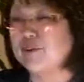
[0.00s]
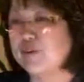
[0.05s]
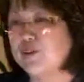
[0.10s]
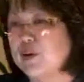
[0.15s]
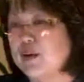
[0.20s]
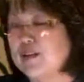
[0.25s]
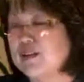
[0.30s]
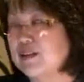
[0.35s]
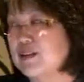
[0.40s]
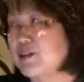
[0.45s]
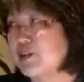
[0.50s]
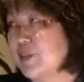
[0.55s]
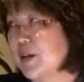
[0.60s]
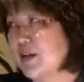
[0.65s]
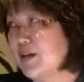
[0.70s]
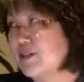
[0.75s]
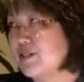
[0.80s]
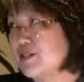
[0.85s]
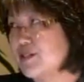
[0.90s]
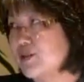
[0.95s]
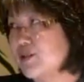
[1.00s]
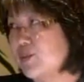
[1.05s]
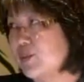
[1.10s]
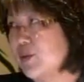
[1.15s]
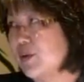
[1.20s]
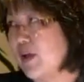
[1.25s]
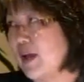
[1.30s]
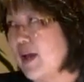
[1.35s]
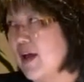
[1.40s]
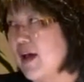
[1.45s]
one of these pages
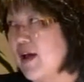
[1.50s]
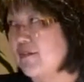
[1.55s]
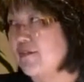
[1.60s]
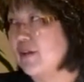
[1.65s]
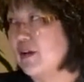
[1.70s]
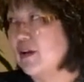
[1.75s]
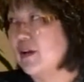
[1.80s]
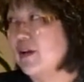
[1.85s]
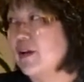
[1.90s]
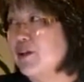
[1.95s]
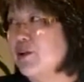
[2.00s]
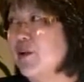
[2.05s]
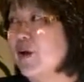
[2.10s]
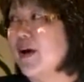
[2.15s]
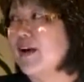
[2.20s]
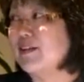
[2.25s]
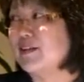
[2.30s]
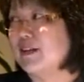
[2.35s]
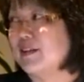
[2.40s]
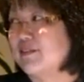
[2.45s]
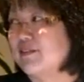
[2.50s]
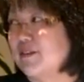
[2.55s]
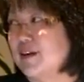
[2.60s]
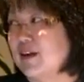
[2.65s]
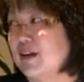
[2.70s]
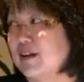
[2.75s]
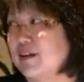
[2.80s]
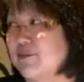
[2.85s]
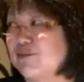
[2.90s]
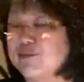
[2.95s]
will have your
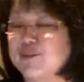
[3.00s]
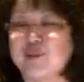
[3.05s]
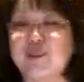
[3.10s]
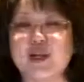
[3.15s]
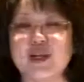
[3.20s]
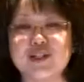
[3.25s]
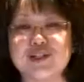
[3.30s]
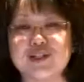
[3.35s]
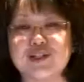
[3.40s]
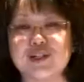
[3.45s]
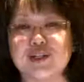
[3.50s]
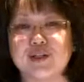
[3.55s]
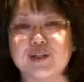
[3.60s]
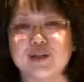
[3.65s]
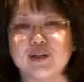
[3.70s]
identifying information.